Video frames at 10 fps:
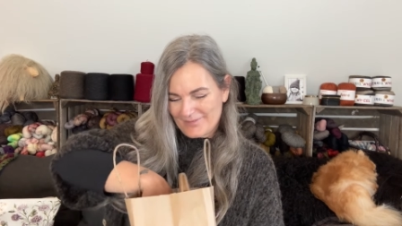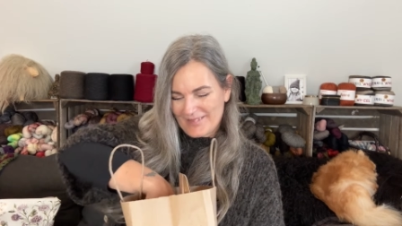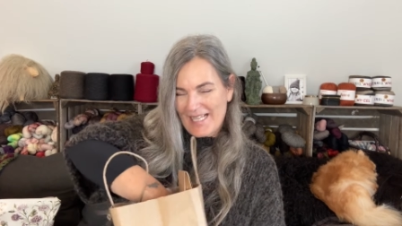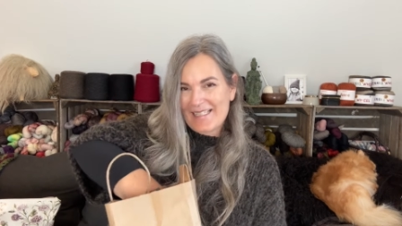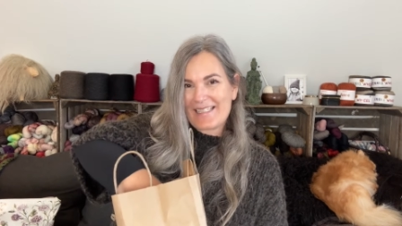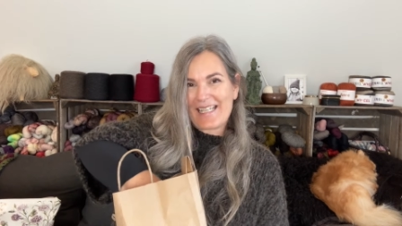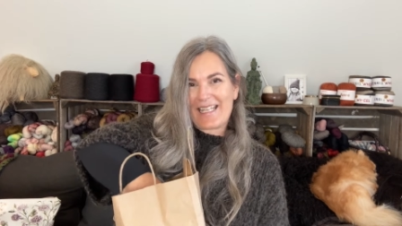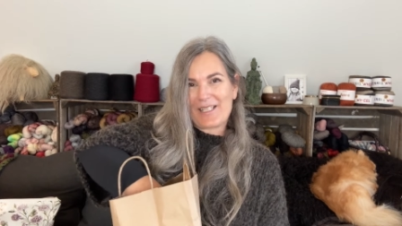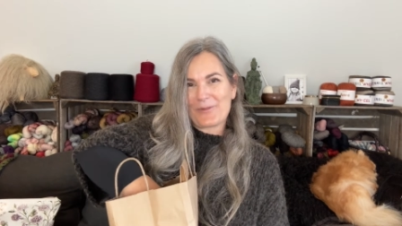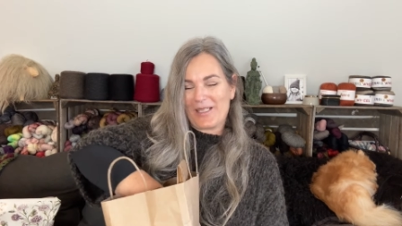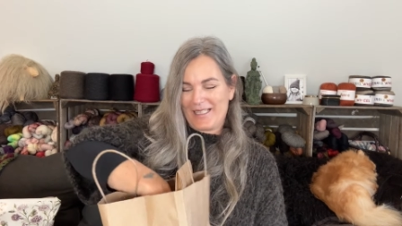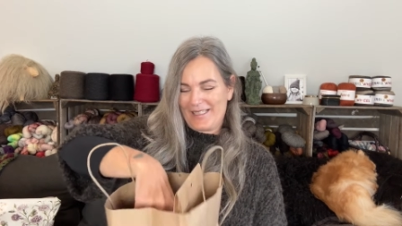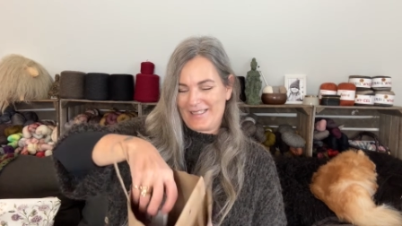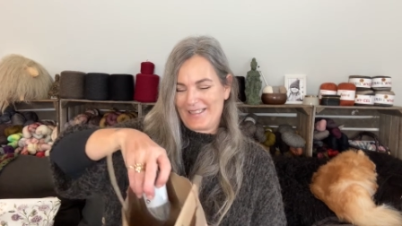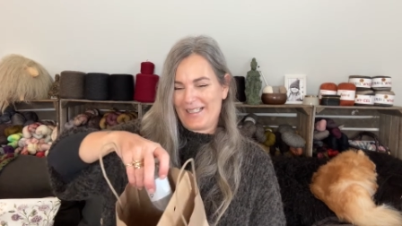let's take it one at
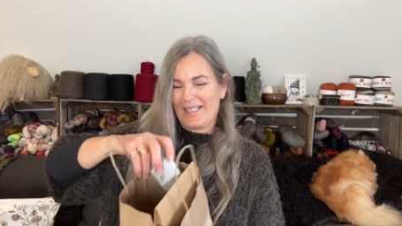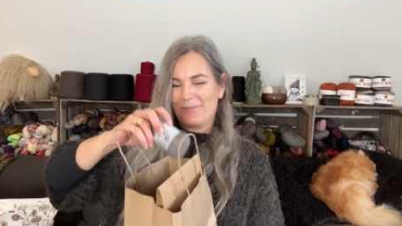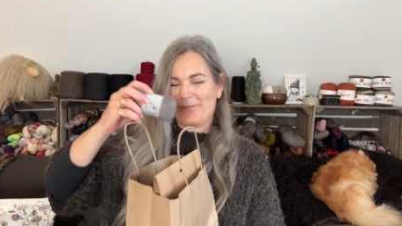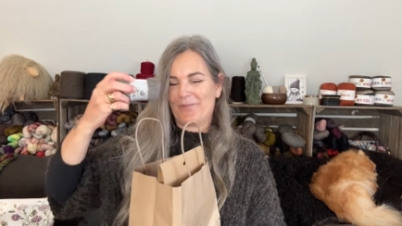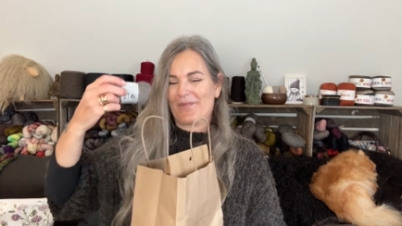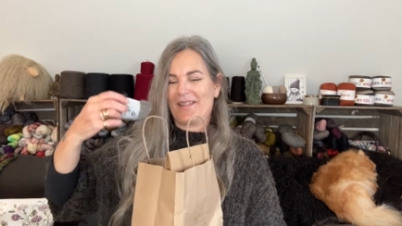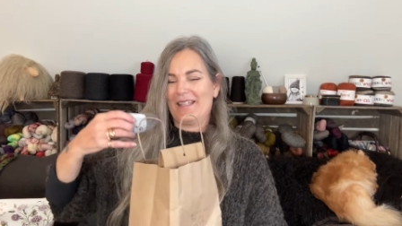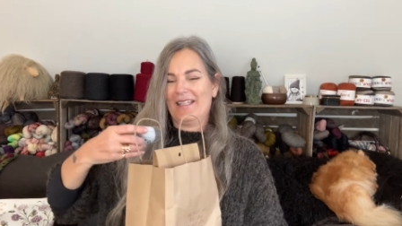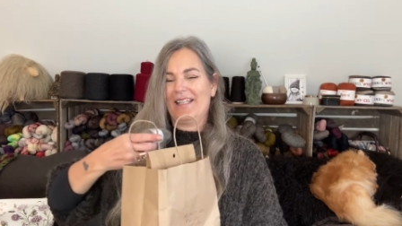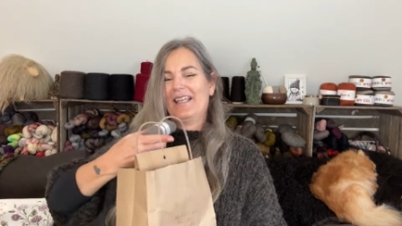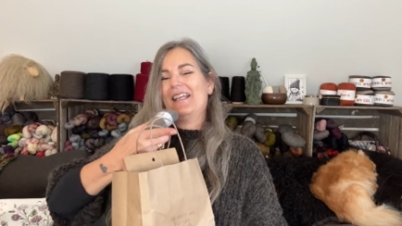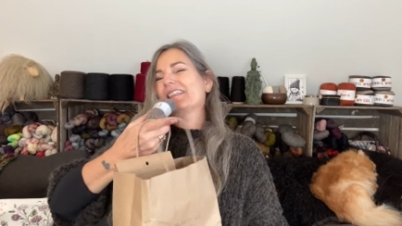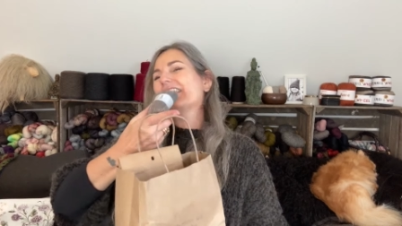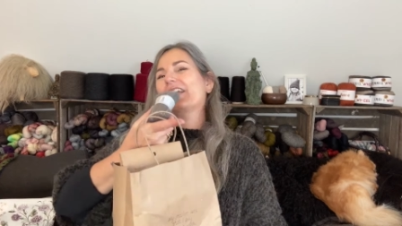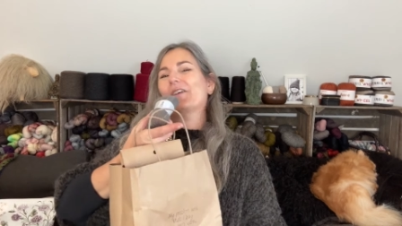a time.
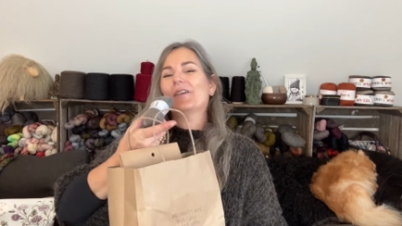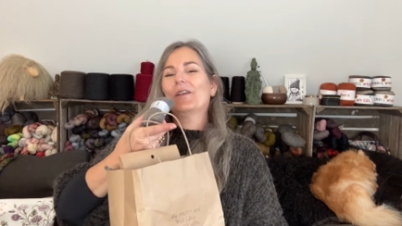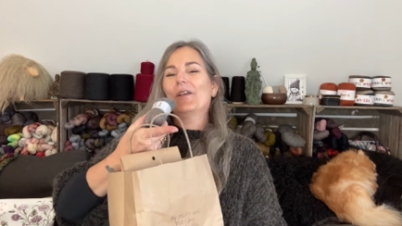And they're